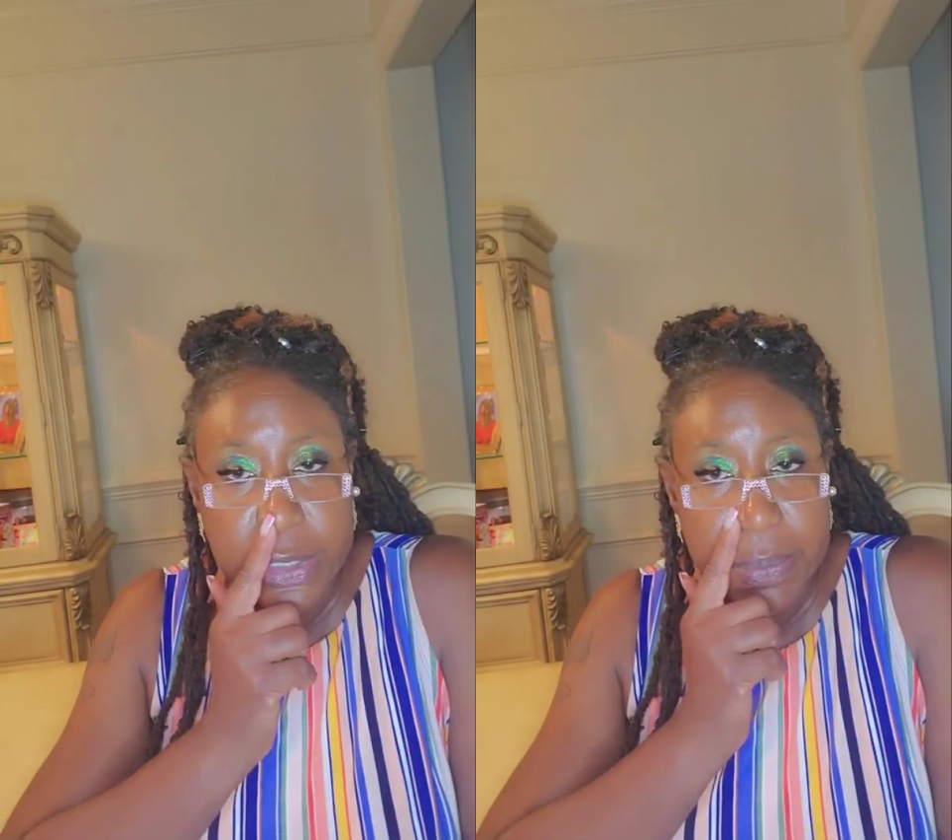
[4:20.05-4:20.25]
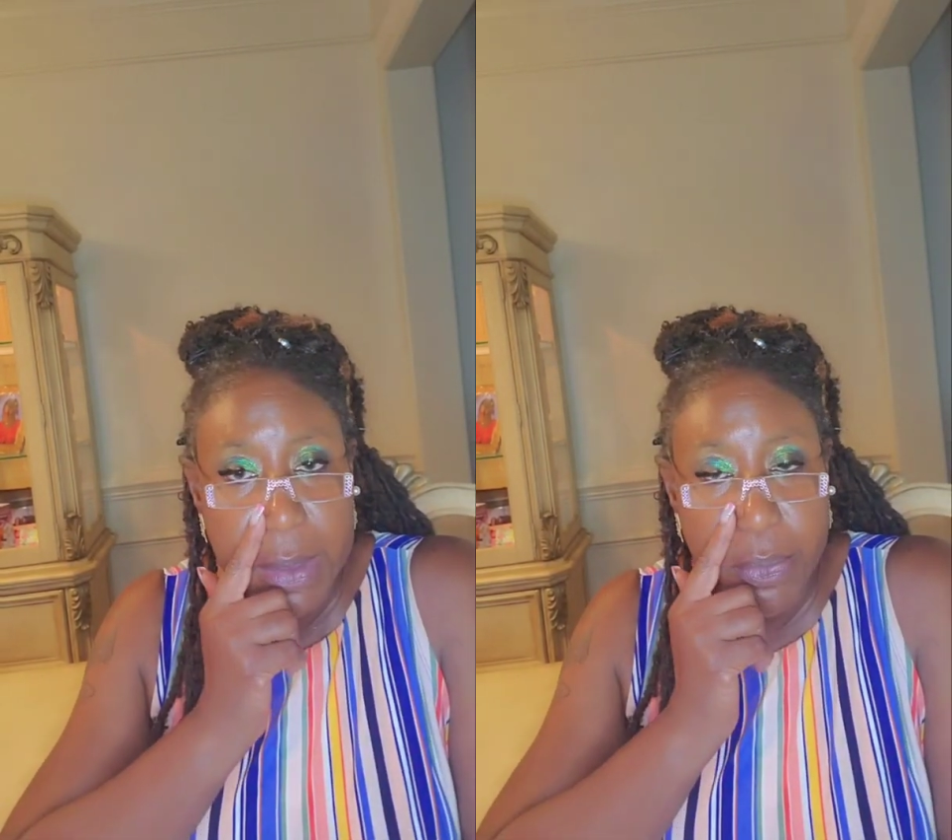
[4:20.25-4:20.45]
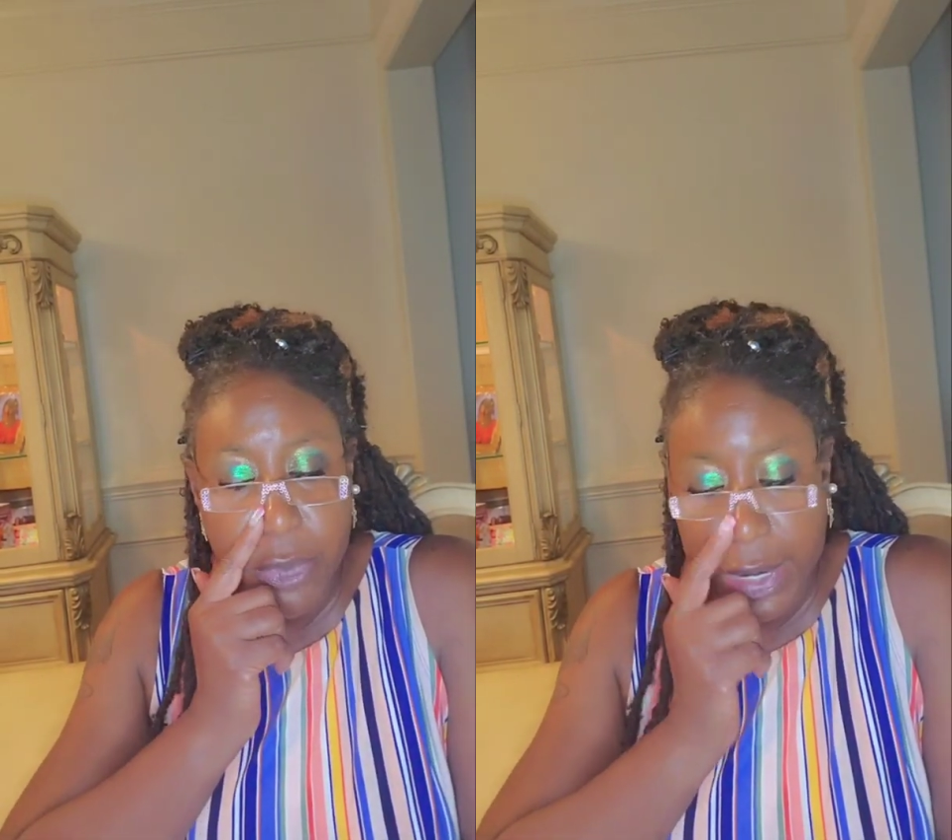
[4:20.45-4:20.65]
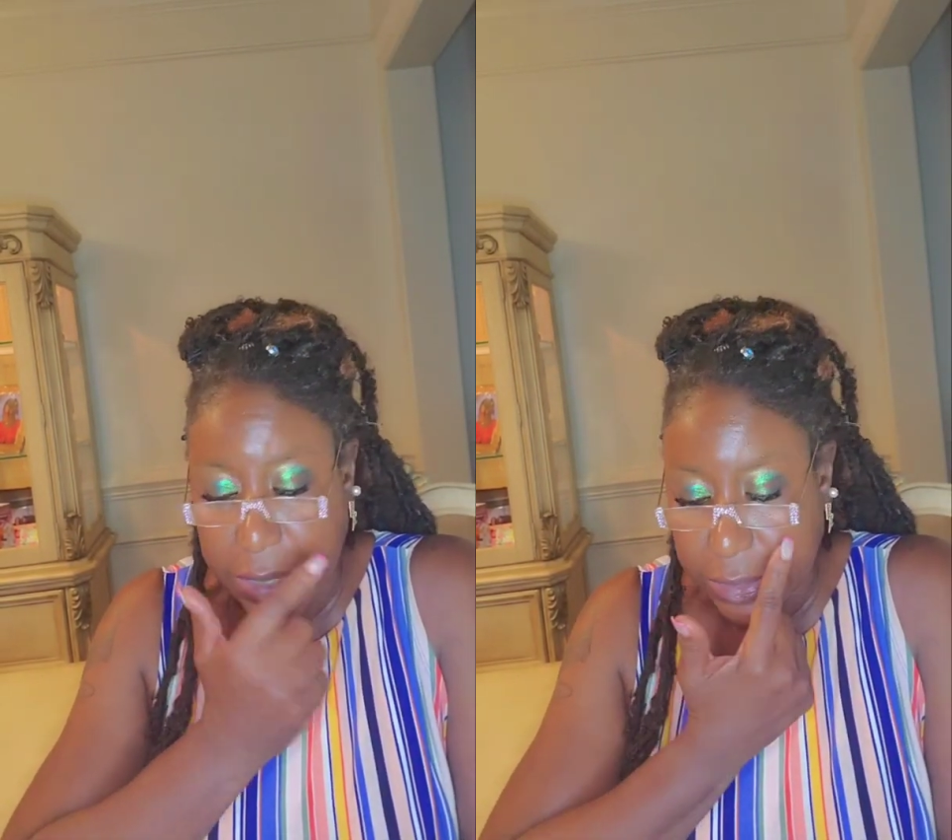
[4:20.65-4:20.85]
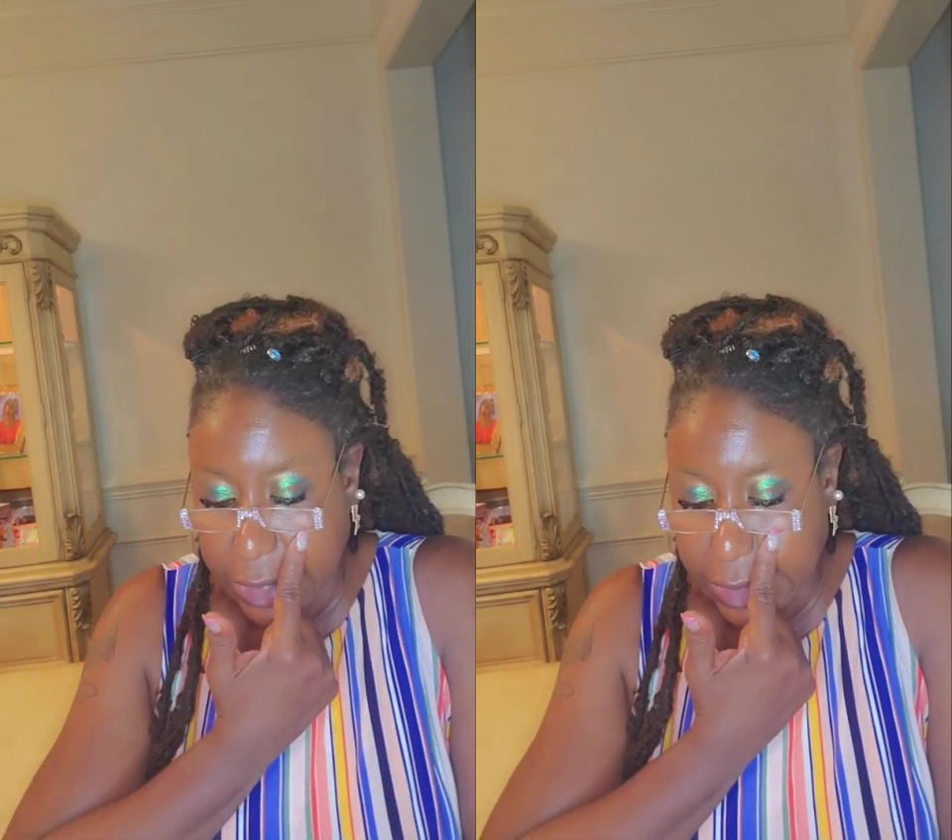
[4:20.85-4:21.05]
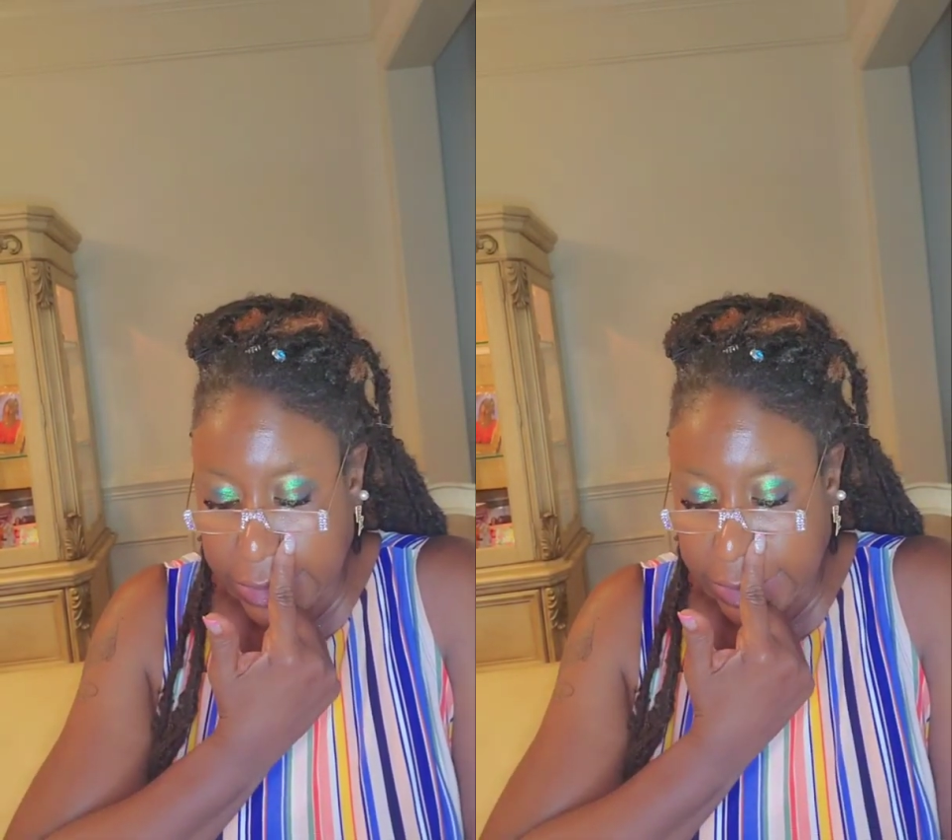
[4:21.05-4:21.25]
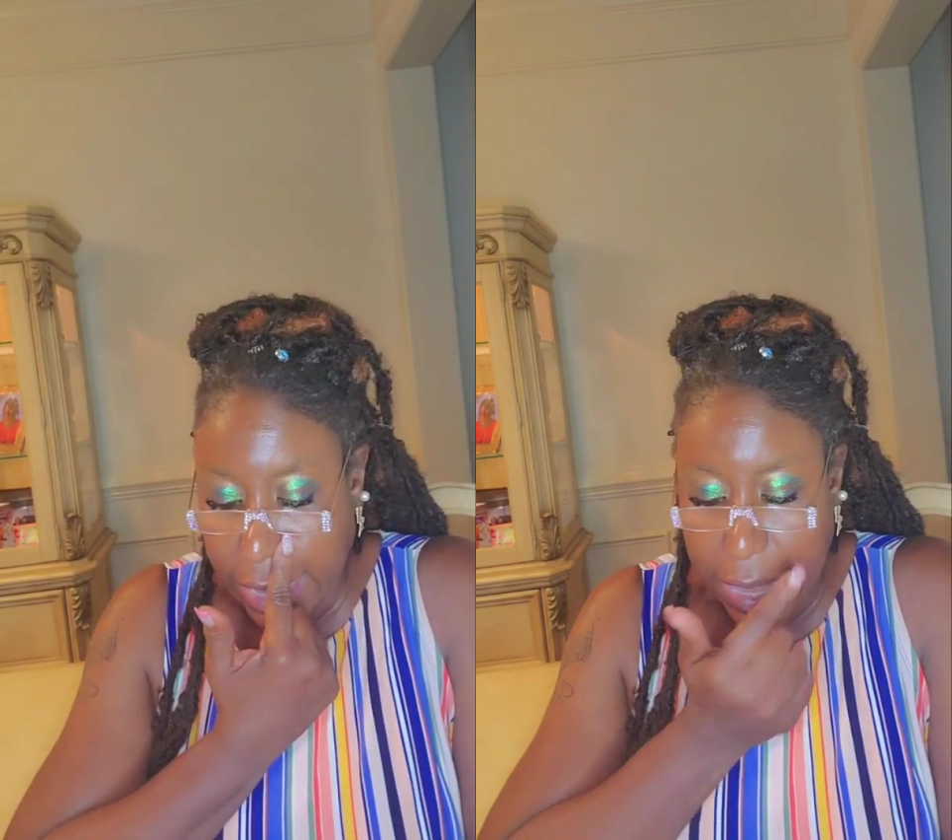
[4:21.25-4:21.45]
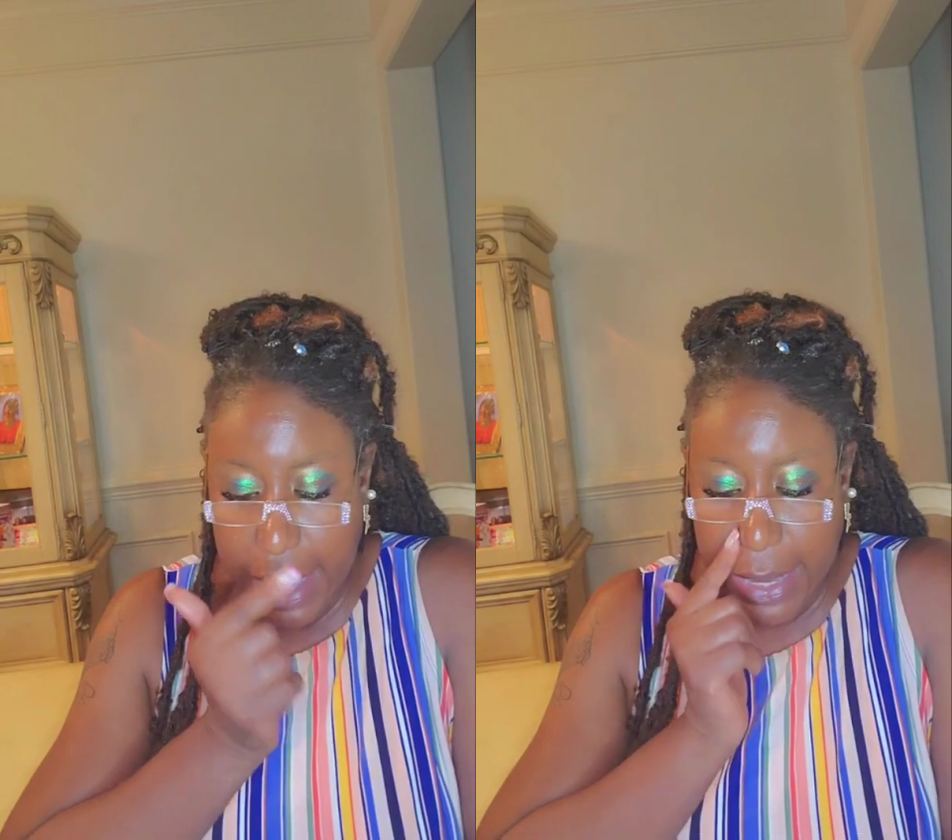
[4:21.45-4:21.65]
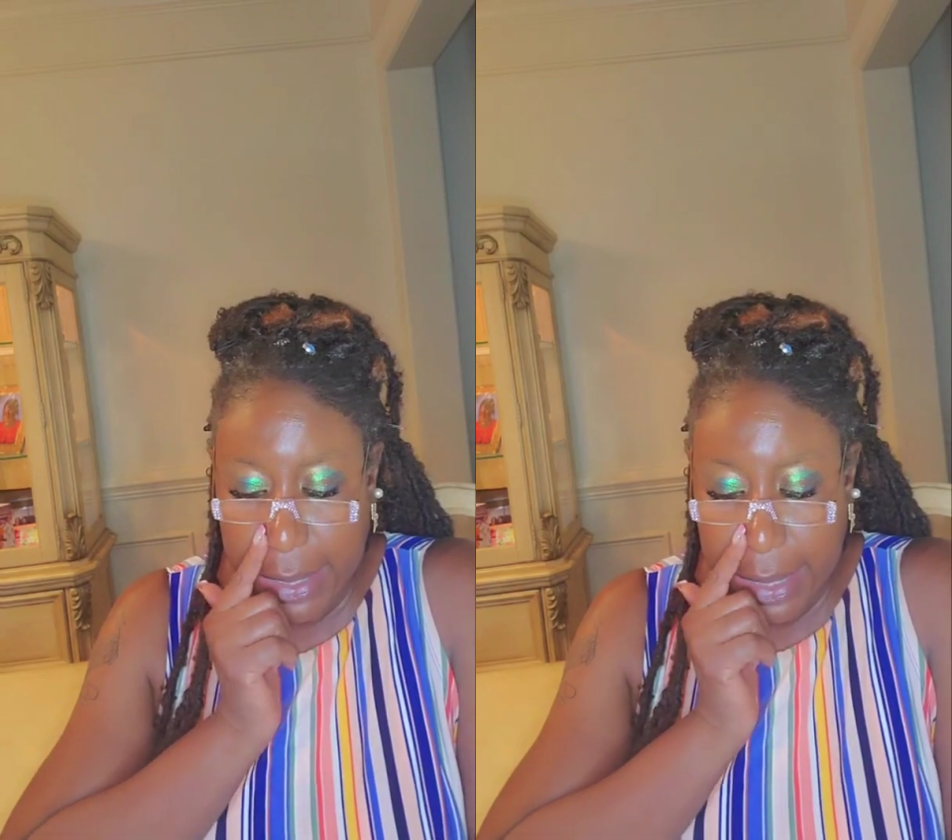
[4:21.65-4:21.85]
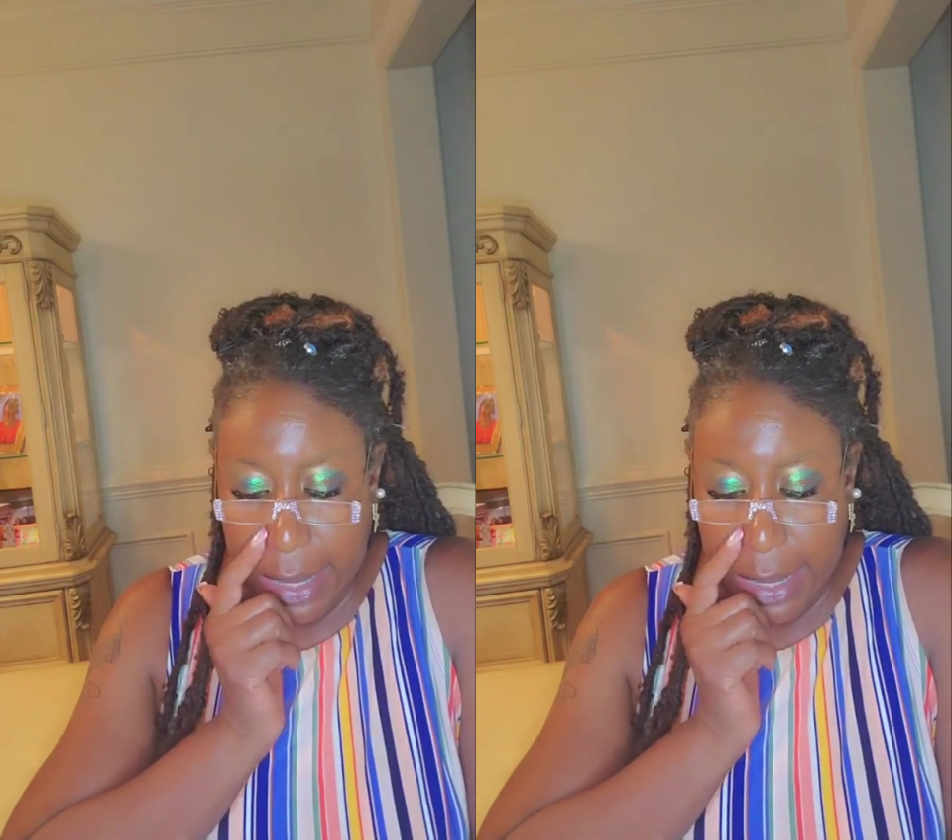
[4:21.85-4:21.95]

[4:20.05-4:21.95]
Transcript: membranes inside,